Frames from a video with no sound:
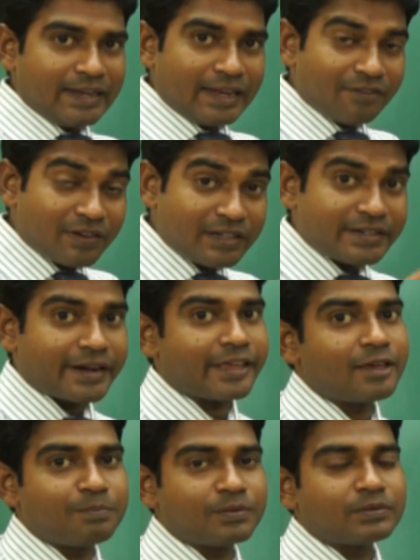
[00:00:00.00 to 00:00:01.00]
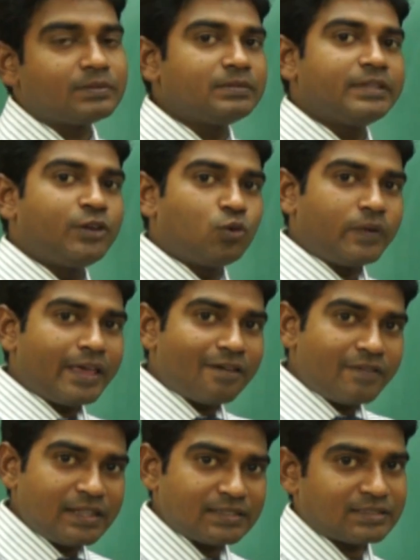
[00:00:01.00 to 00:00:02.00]
they never dry up. They don't
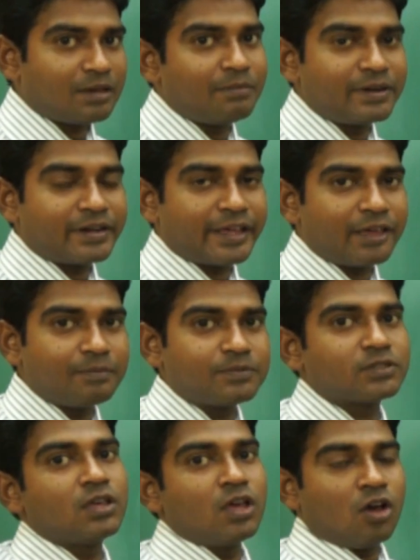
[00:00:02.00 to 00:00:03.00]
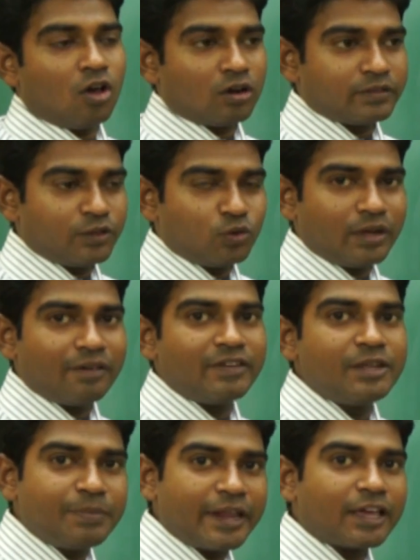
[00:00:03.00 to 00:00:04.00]
have any summer dry ups or they don't have
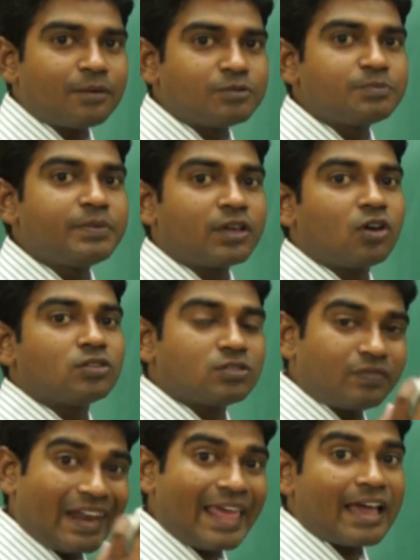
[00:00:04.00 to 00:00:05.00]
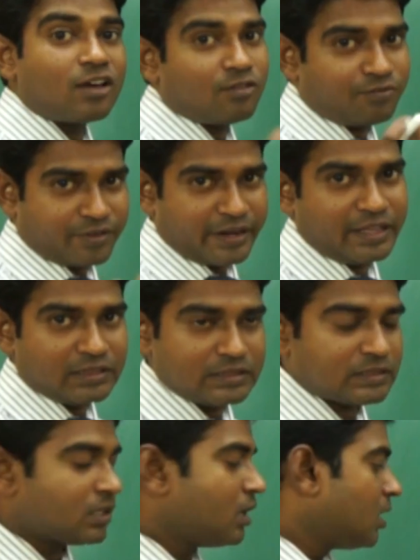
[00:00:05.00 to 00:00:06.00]
any breakups because of the lack of
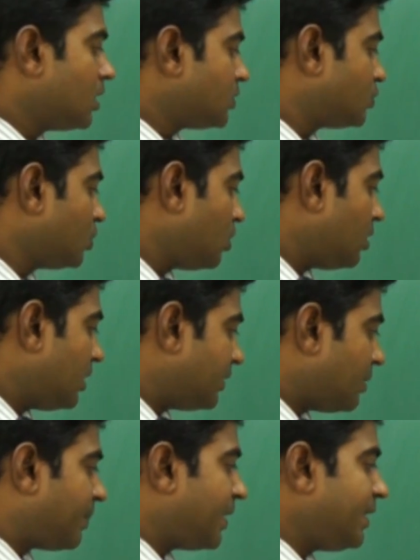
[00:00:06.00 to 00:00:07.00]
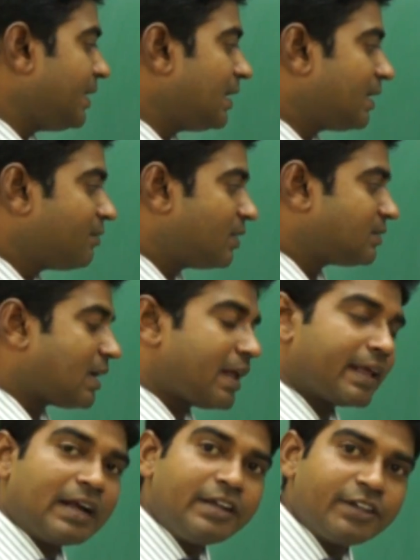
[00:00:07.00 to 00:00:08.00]
rains. So the perennial rivers
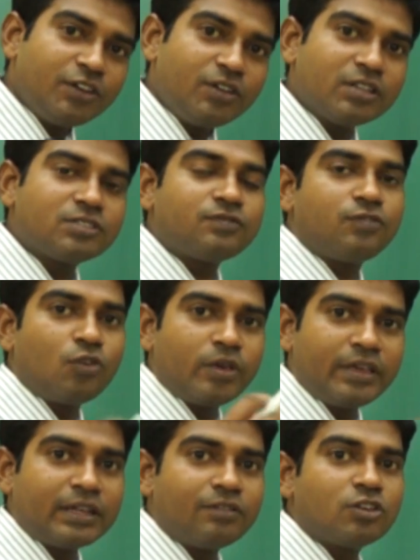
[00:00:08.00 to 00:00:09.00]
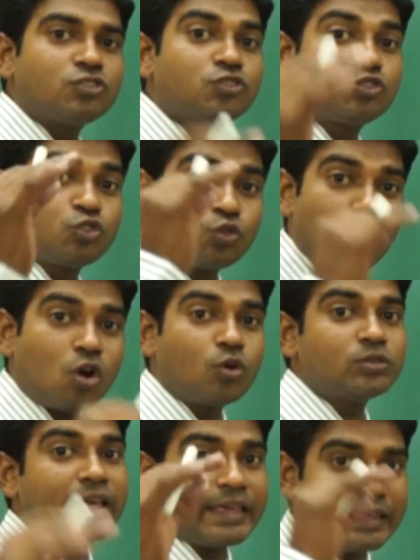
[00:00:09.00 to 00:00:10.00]
are a continuous flowing rivers
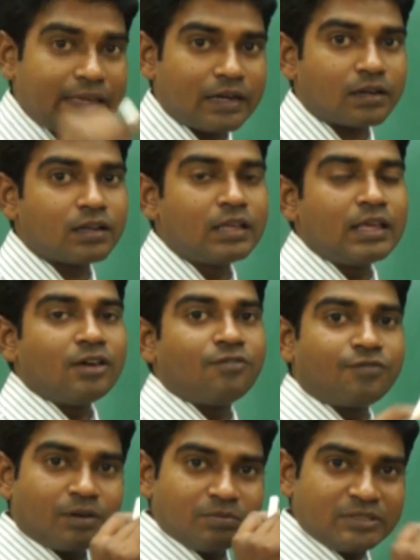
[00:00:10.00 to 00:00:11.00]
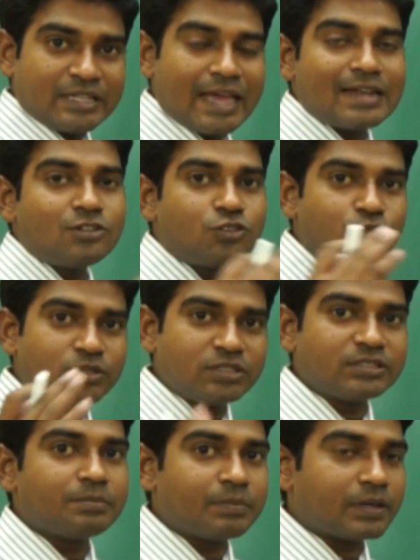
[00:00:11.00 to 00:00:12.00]
throughout the year from Jan to
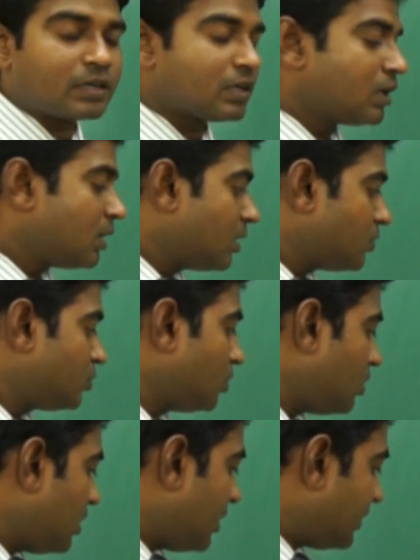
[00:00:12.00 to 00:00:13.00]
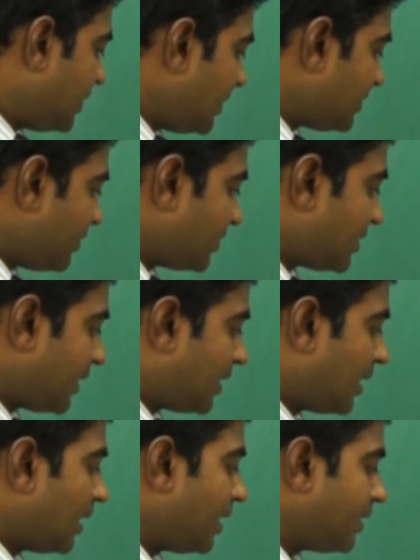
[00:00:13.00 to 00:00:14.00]
December. So these rivers like
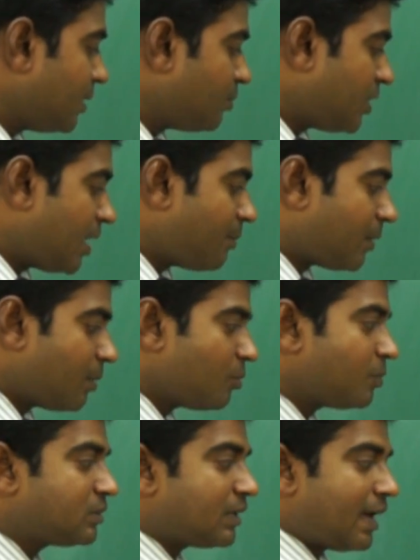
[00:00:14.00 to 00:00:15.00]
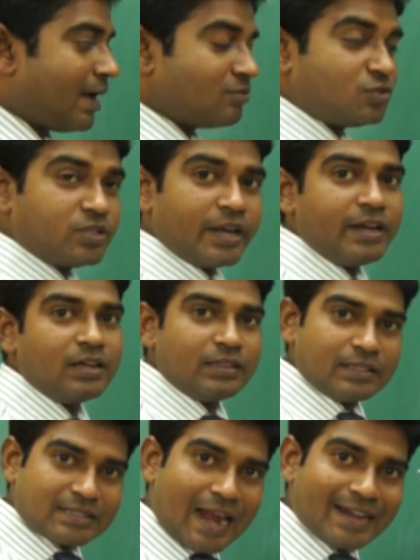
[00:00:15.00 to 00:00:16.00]
Ganga, Yamuna and Brahmaputra have drained,
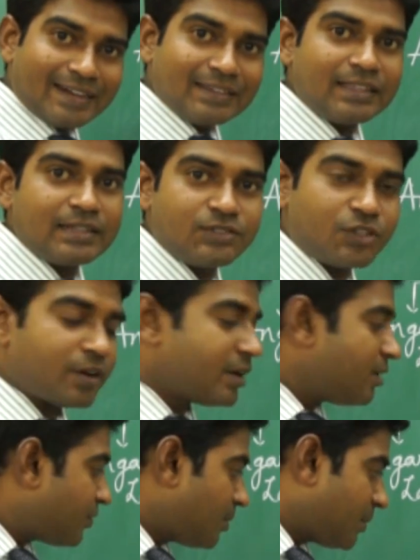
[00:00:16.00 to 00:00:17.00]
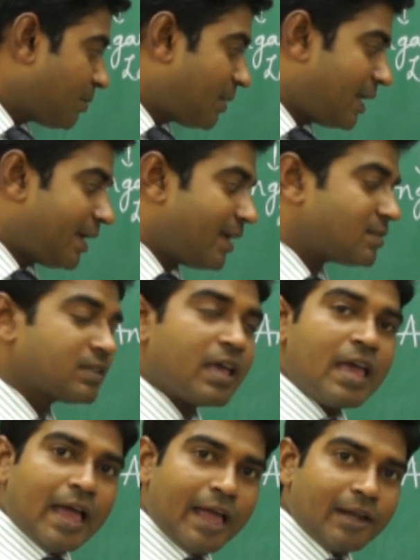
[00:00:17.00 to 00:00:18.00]
they started their journey from Himalayas
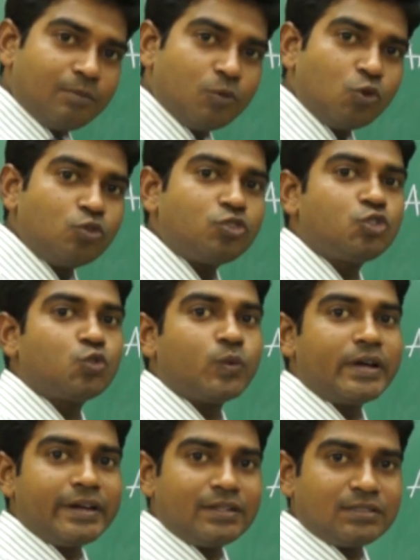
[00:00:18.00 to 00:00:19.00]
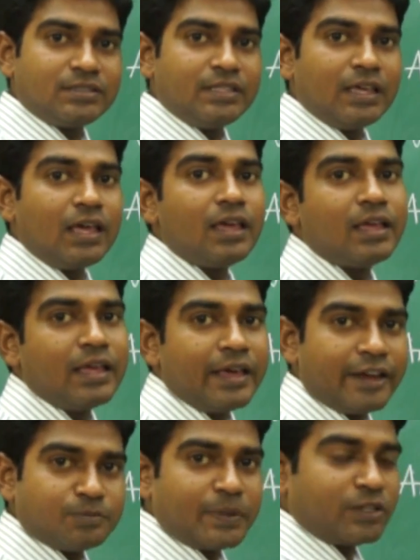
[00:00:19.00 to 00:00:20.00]
and moved towards the
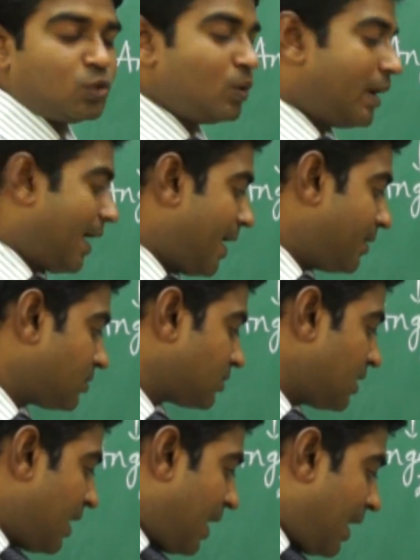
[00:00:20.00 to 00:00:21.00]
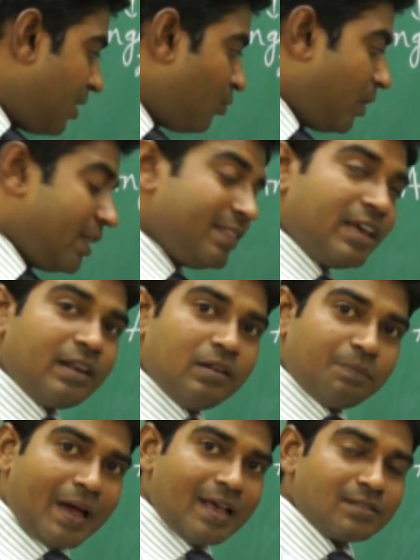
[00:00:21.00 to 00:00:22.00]
respective lands, and while they
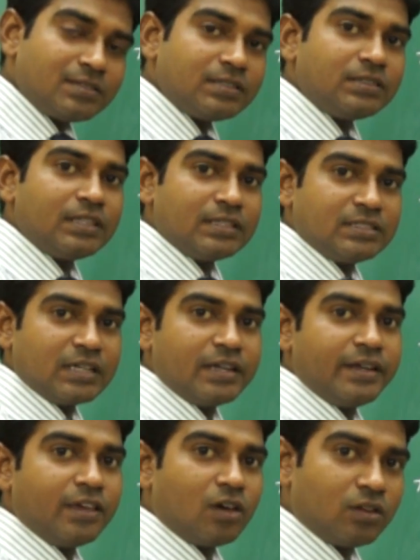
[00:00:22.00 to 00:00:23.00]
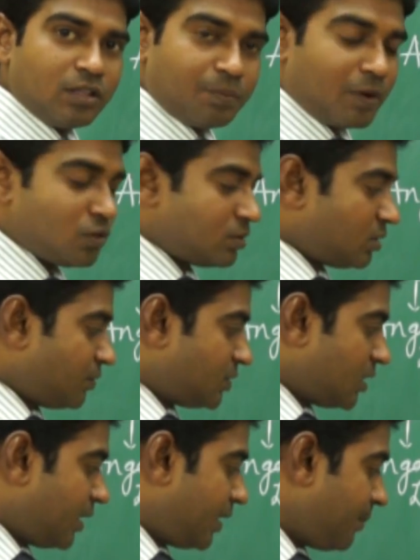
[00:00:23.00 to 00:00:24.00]
pass in the journey or the process of
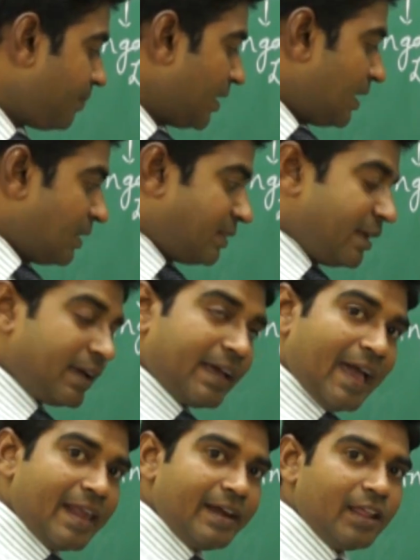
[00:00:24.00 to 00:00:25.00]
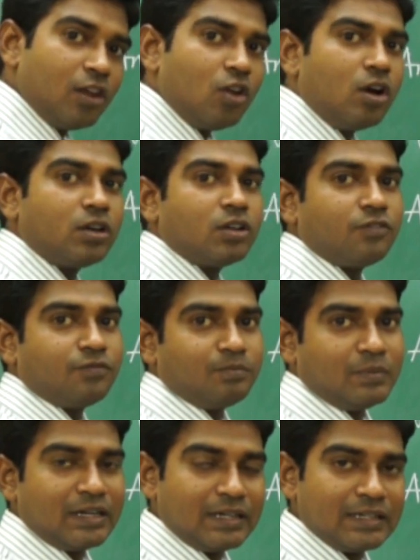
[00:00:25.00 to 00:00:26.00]
journey, they carried a lot of
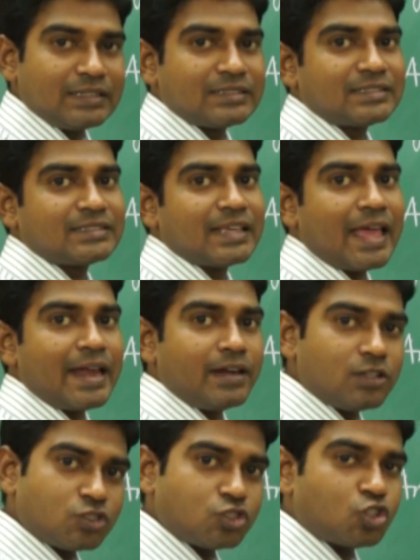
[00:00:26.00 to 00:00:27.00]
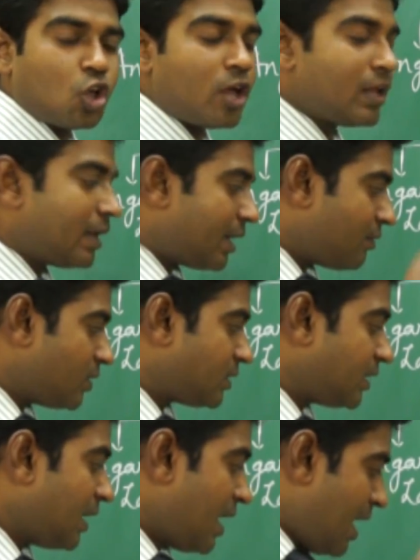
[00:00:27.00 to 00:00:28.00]
mud, sand, soil,
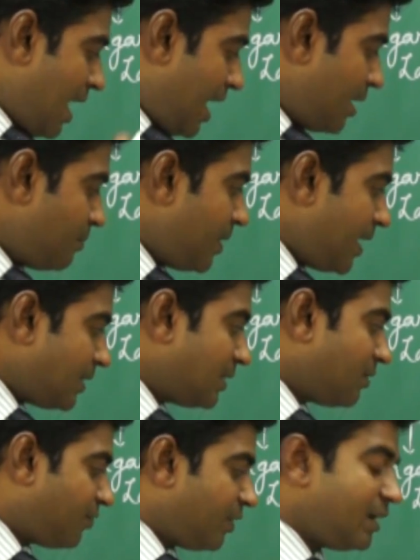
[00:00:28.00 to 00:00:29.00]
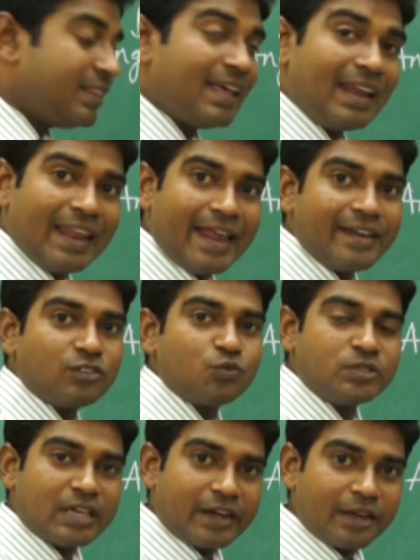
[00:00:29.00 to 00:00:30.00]
everything, and make the fill the lands
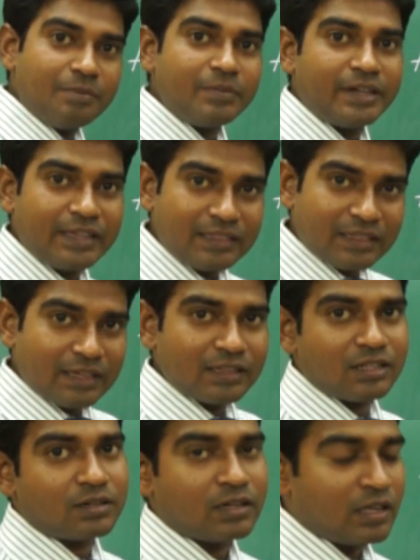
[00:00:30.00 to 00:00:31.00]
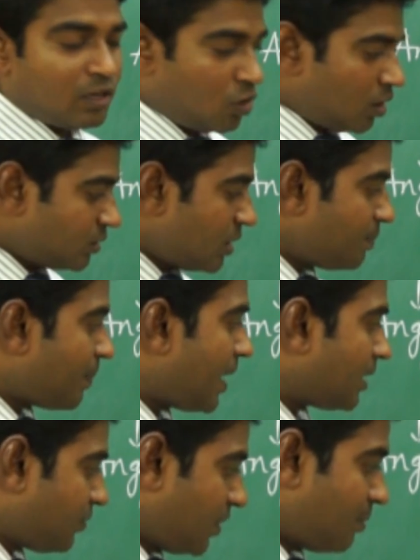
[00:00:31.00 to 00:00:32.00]
which are empty in the other northern
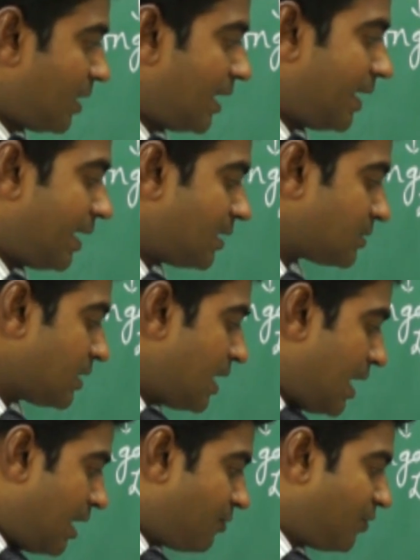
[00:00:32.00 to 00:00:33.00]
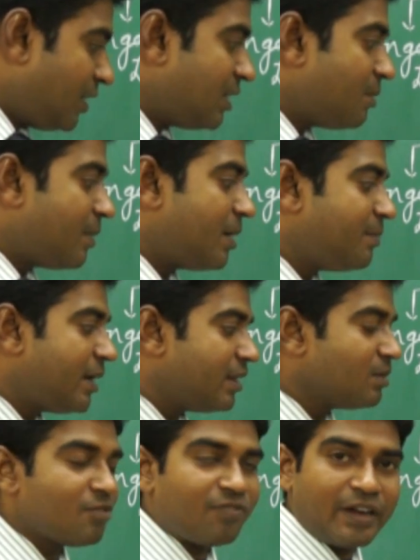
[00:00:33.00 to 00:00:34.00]
part of Himalayas and fill them and made
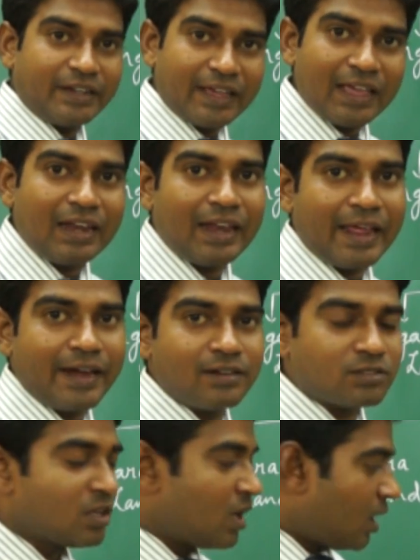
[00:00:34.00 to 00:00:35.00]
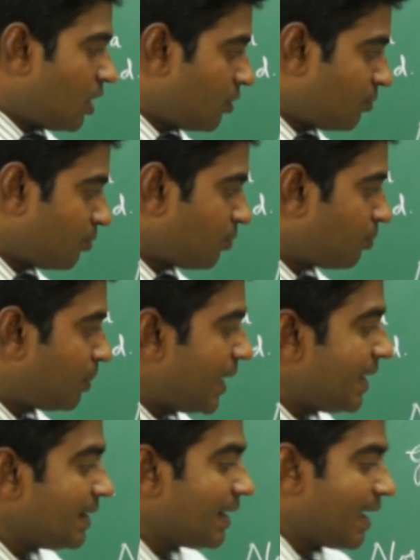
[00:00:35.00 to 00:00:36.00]
them a fertile lands or
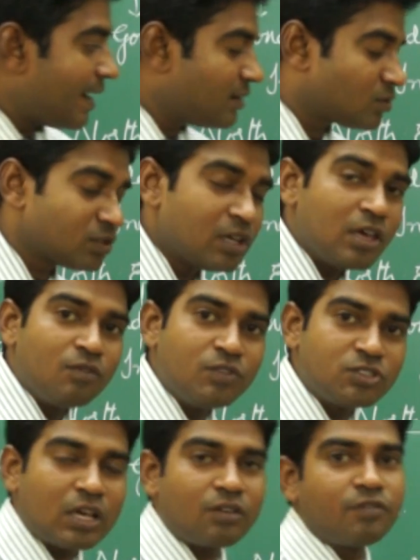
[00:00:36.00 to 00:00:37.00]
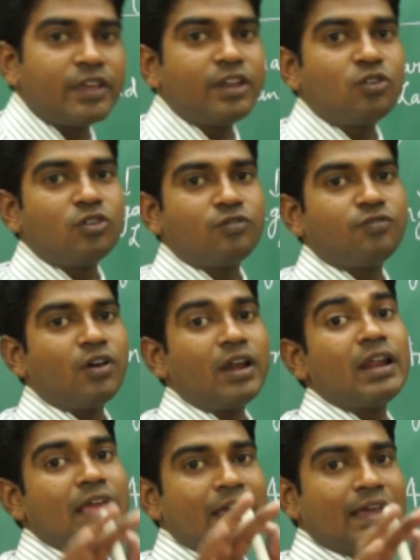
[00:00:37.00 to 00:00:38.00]
plain lands which are very good for